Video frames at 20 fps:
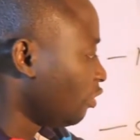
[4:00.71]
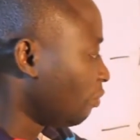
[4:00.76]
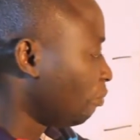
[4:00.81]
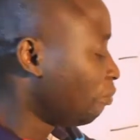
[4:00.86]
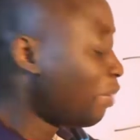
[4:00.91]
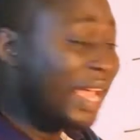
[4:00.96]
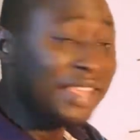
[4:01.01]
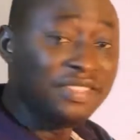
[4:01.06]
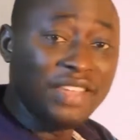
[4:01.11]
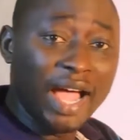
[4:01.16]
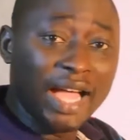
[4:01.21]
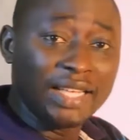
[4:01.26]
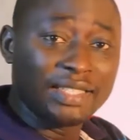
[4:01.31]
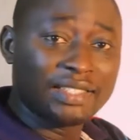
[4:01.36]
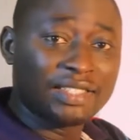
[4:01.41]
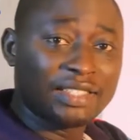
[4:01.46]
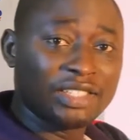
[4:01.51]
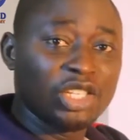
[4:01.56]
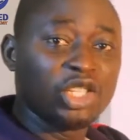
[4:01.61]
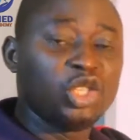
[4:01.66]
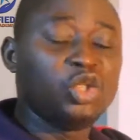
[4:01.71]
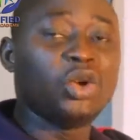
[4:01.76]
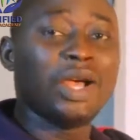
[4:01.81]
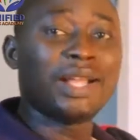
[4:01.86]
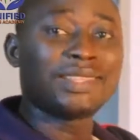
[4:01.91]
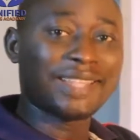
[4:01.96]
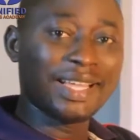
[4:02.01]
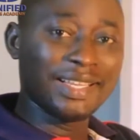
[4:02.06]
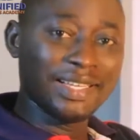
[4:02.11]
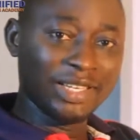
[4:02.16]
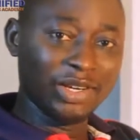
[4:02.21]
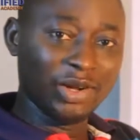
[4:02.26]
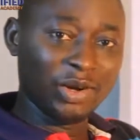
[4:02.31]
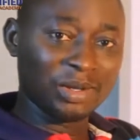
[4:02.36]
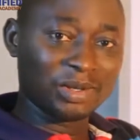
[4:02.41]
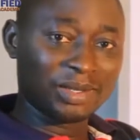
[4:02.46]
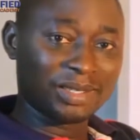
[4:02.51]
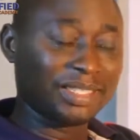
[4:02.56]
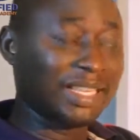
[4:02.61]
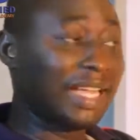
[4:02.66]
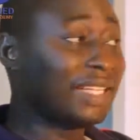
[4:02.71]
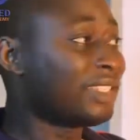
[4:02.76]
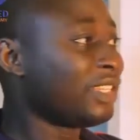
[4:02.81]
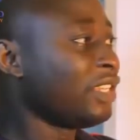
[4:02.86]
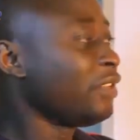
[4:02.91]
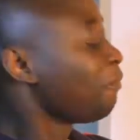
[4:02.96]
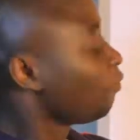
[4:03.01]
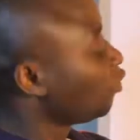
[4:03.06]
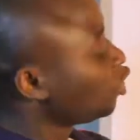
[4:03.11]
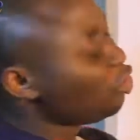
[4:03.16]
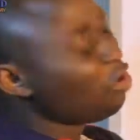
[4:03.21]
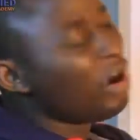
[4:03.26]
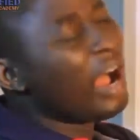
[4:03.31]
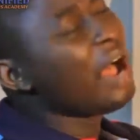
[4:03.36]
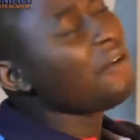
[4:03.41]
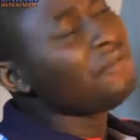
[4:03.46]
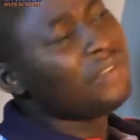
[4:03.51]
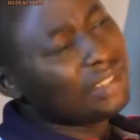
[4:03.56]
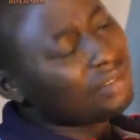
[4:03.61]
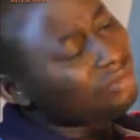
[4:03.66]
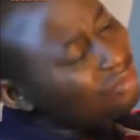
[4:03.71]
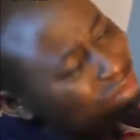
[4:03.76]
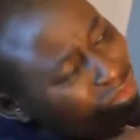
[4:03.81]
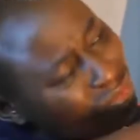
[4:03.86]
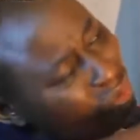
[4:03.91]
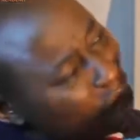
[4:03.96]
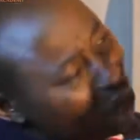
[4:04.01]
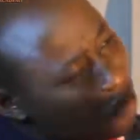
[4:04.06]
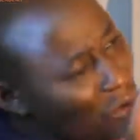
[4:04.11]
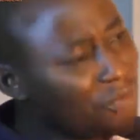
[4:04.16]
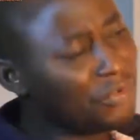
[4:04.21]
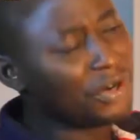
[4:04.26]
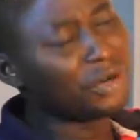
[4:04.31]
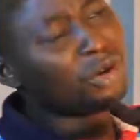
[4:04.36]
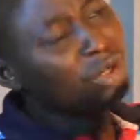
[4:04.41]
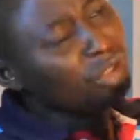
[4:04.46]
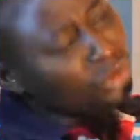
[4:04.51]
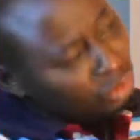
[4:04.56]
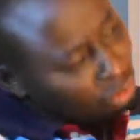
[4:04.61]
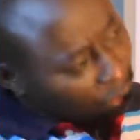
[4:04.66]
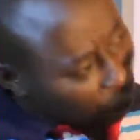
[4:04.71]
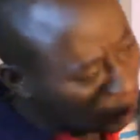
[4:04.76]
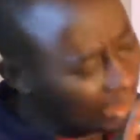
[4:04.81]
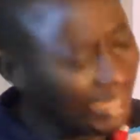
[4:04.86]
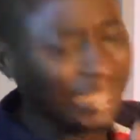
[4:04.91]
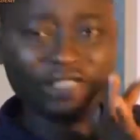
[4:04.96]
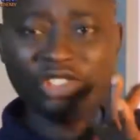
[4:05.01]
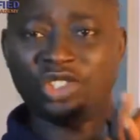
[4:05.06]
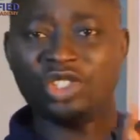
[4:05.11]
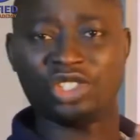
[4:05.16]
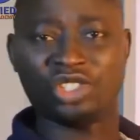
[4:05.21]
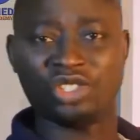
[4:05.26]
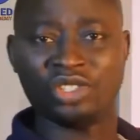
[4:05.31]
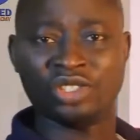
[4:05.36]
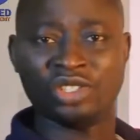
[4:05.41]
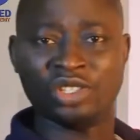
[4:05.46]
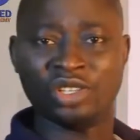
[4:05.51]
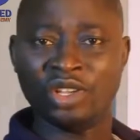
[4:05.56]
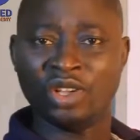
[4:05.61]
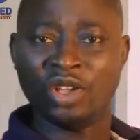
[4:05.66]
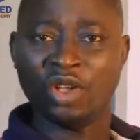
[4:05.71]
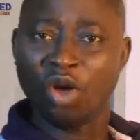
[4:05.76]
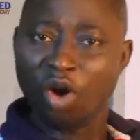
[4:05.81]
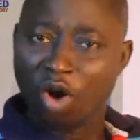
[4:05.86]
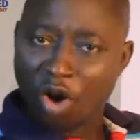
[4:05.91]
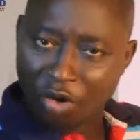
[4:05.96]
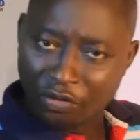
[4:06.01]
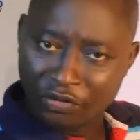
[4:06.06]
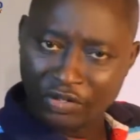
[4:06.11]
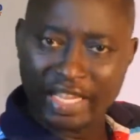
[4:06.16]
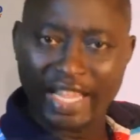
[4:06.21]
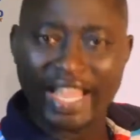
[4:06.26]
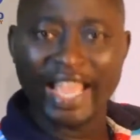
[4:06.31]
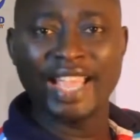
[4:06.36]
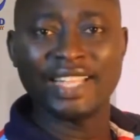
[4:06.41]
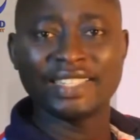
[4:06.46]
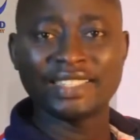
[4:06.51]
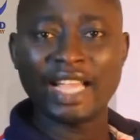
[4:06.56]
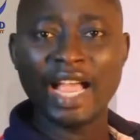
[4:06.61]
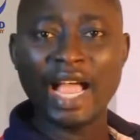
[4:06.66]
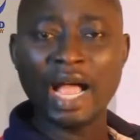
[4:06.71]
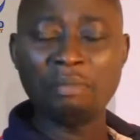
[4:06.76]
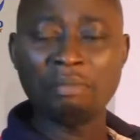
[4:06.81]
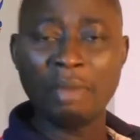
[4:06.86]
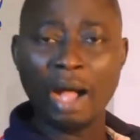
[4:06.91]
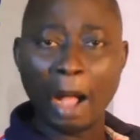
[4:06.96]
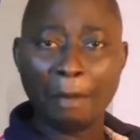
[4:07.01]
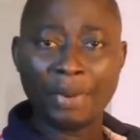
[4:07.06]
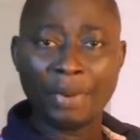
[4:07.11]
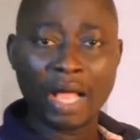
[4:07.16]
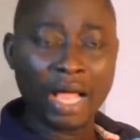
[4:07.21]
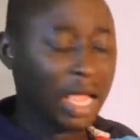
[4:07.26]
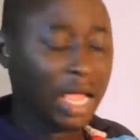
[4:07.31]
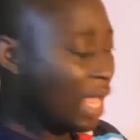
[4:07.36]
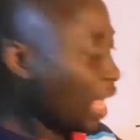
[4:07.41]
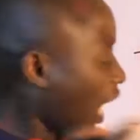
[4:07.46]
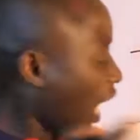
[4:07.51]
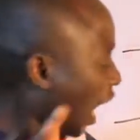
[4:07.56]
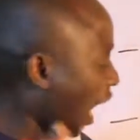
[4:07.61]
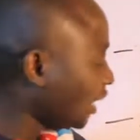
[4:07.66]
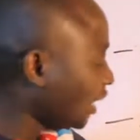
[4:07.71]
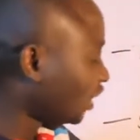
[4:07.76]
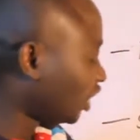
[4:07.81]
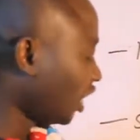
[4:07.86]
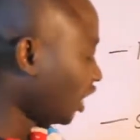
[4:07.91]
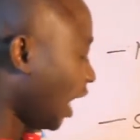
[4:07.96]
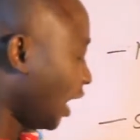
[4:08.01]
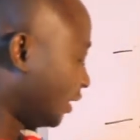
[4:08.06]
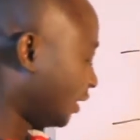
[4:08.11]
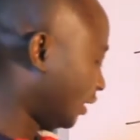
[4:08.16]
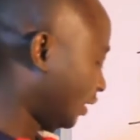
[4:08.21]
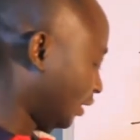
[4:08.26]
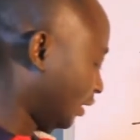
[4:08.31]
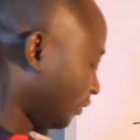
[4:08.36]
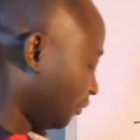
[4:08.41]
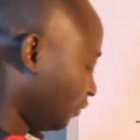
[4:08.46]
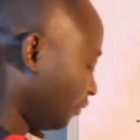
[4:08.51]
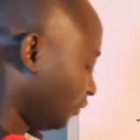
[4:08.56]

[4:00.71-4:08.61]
By that, you are telling us that you have the overall knowledge of the entire map and charts.